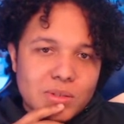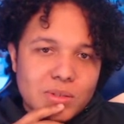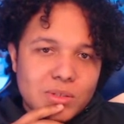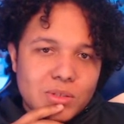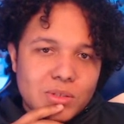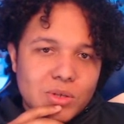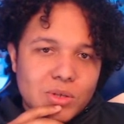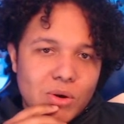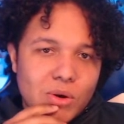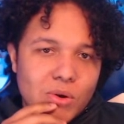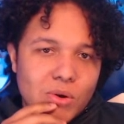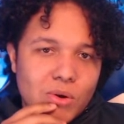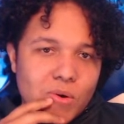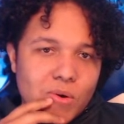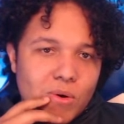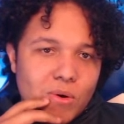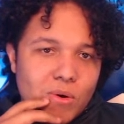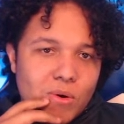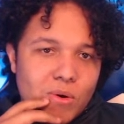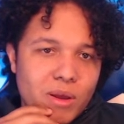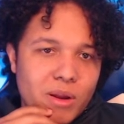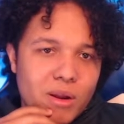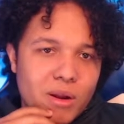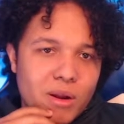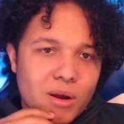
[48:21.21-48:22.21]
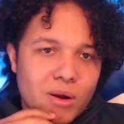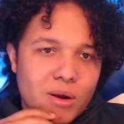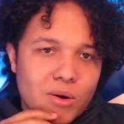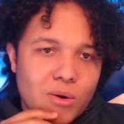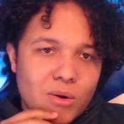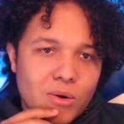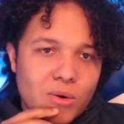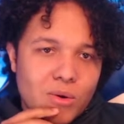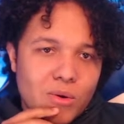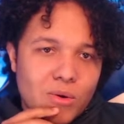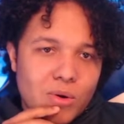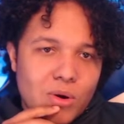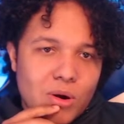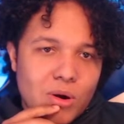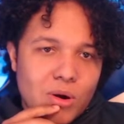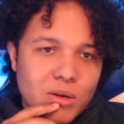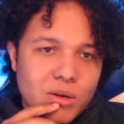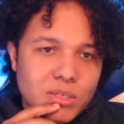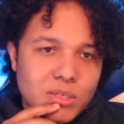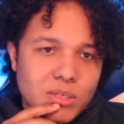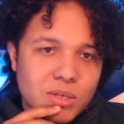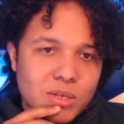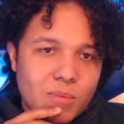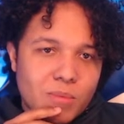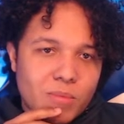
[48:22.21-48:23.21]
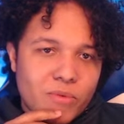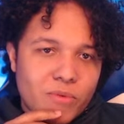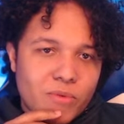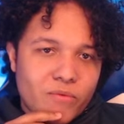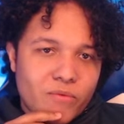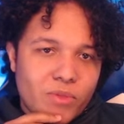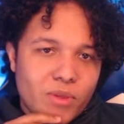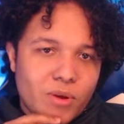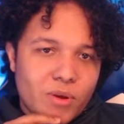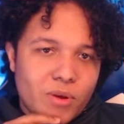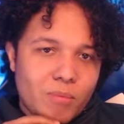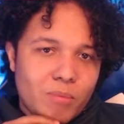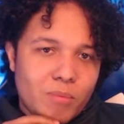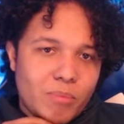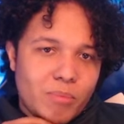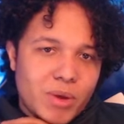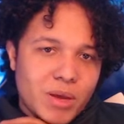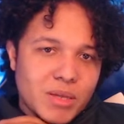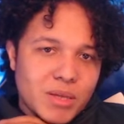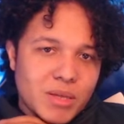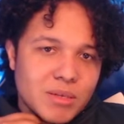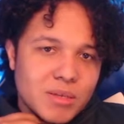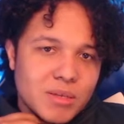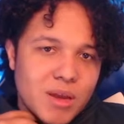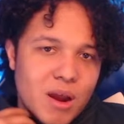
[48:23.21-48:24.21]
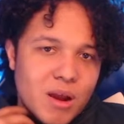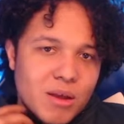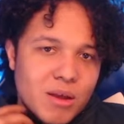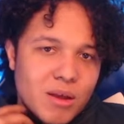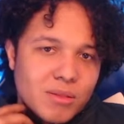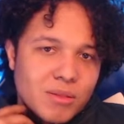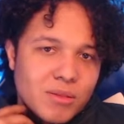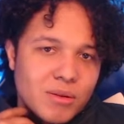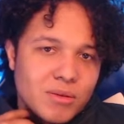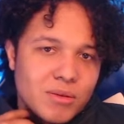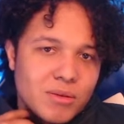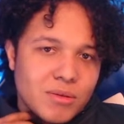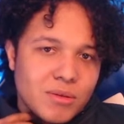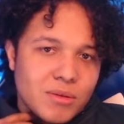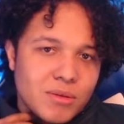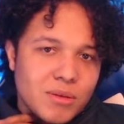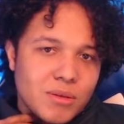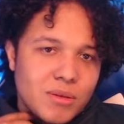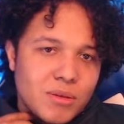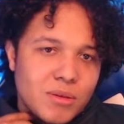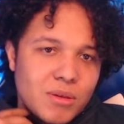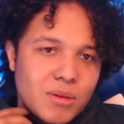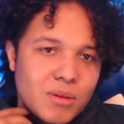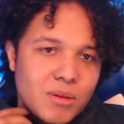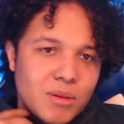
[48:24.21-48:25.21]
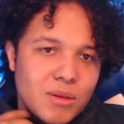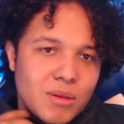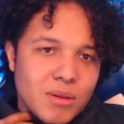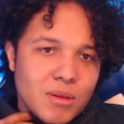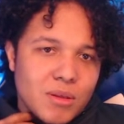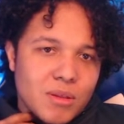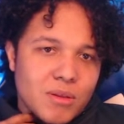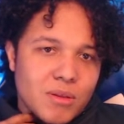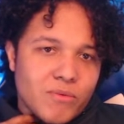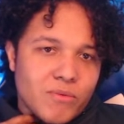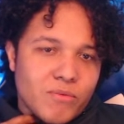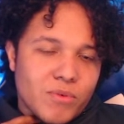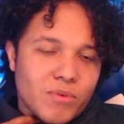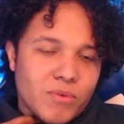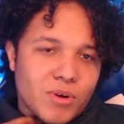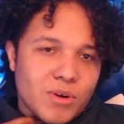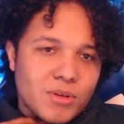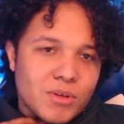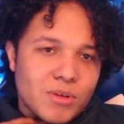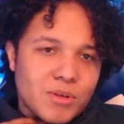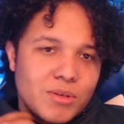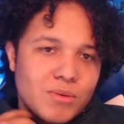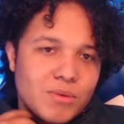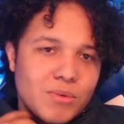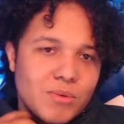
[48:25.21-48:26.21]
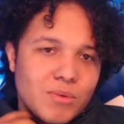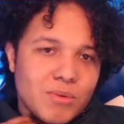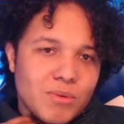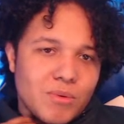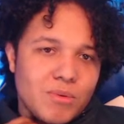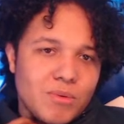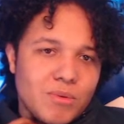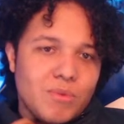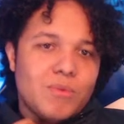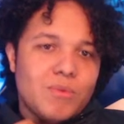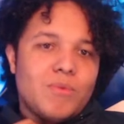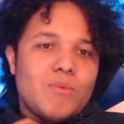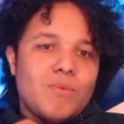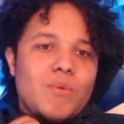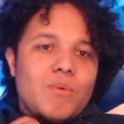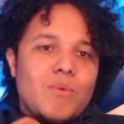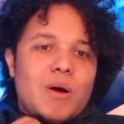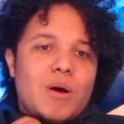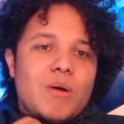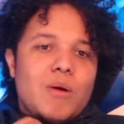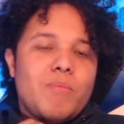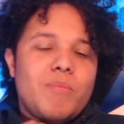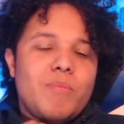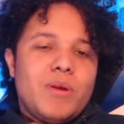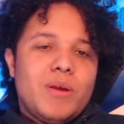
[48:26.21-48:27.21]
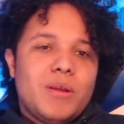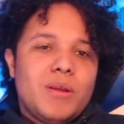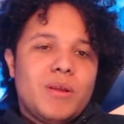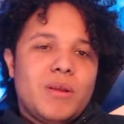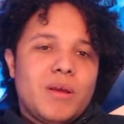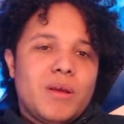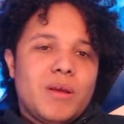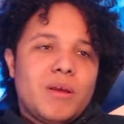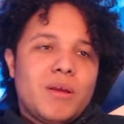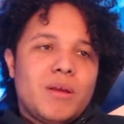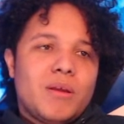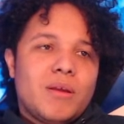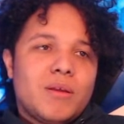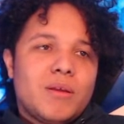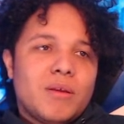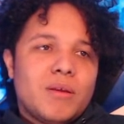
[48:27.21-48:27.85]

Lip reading: Toko and Naoko are some of the best characters in the verse, while being a